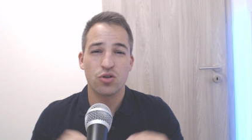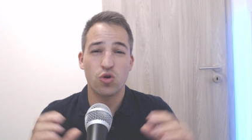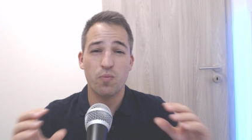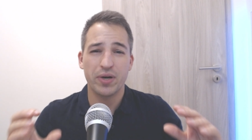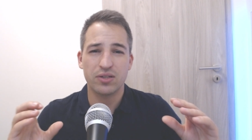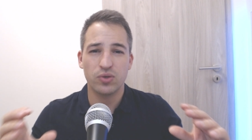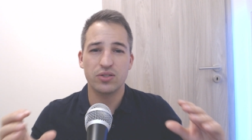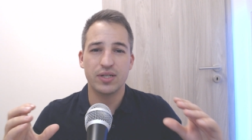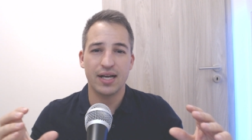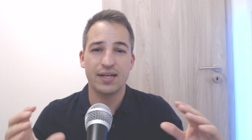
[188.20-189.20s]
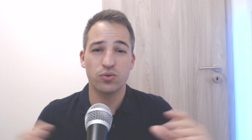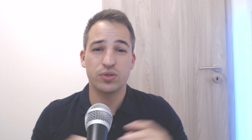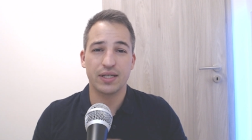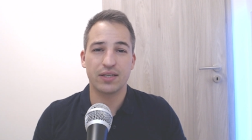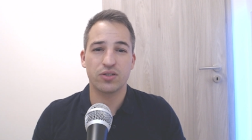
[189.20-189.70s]
Compared to other AI note
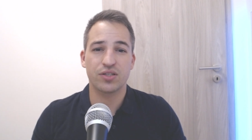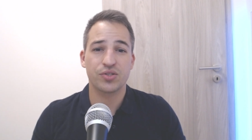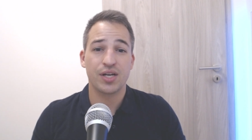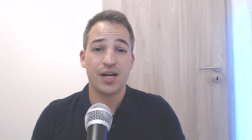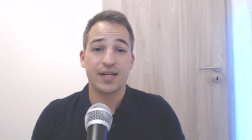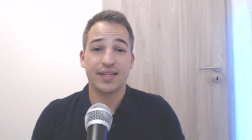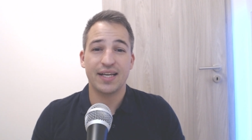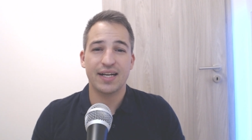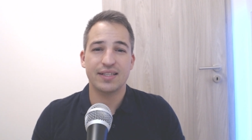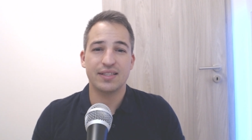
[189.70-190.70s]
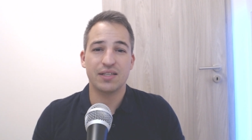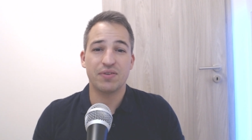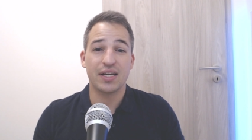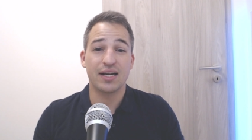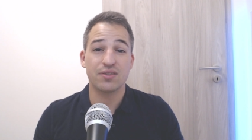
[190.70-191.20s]
takers,
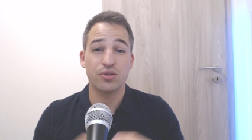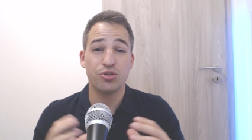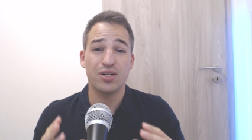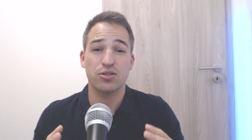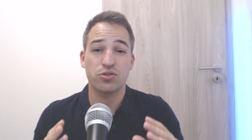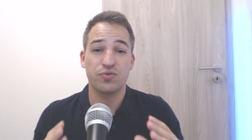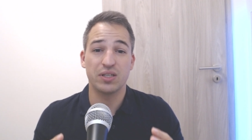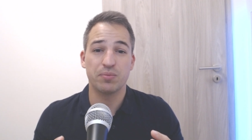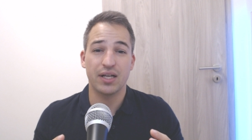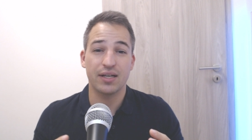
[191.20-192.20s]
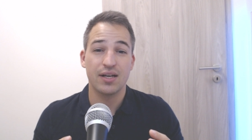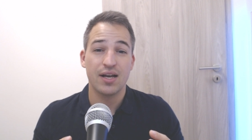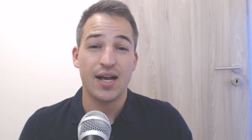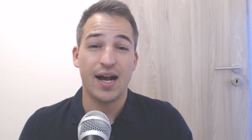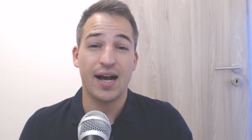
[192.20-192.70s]
TLDV has a generous free plan.
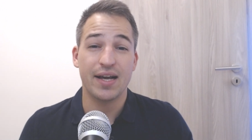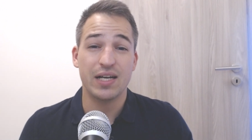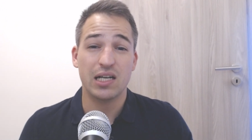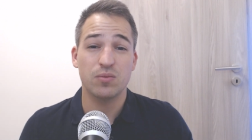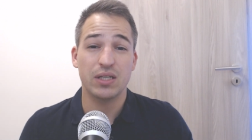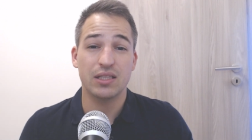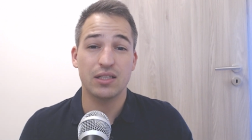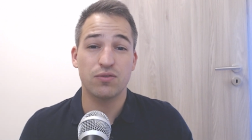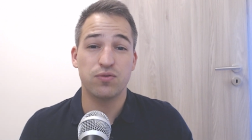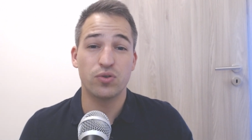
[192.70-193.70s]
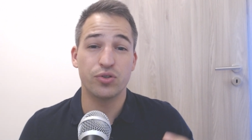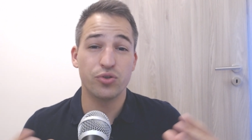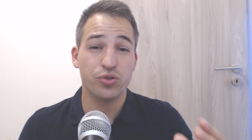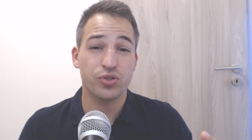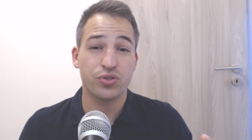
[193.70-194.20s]
I recommend it for
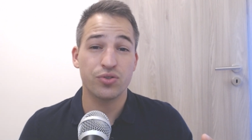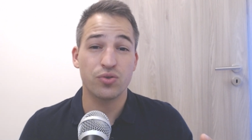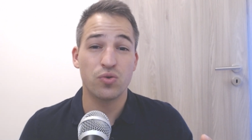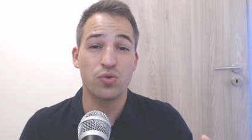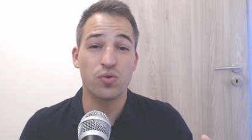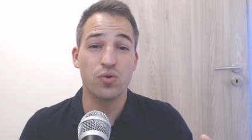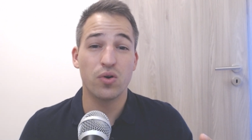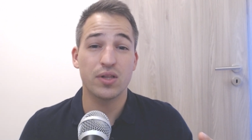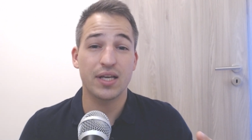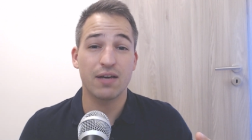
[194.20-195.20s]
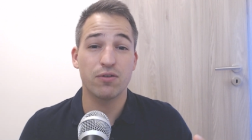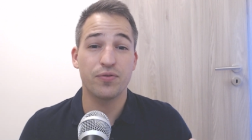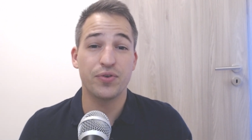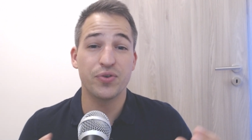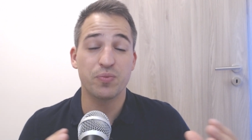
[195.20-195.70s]
those who only have a
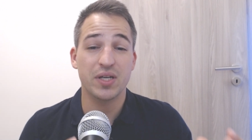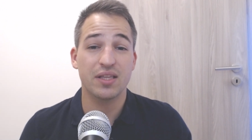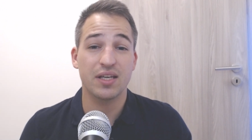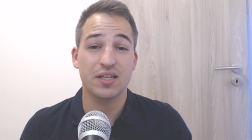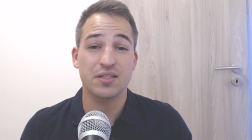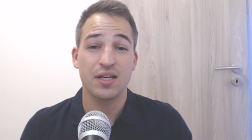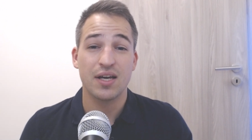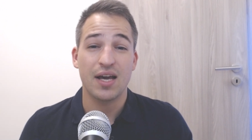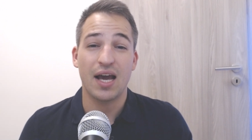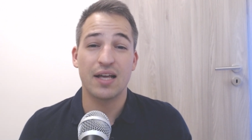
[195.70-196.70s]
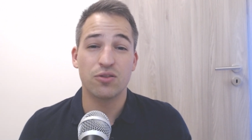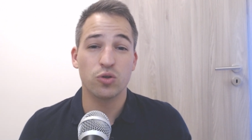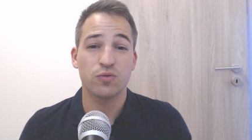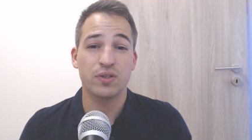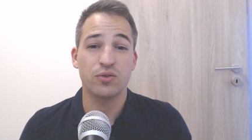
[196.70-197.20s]
few meetings and
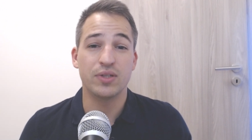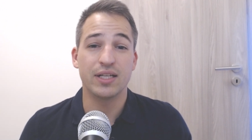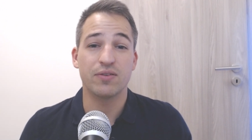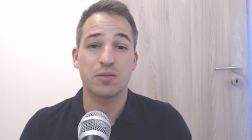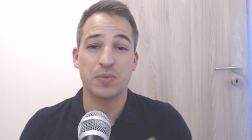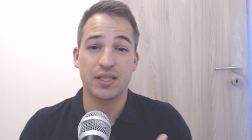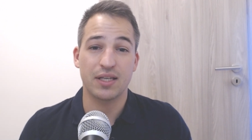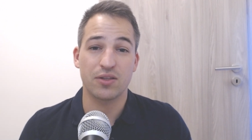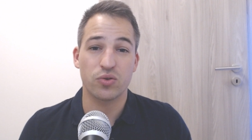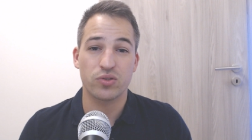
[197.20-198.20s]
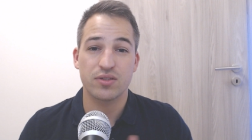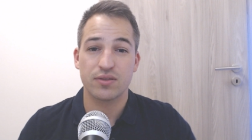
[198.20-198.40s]
don't want to deal with meeting notes.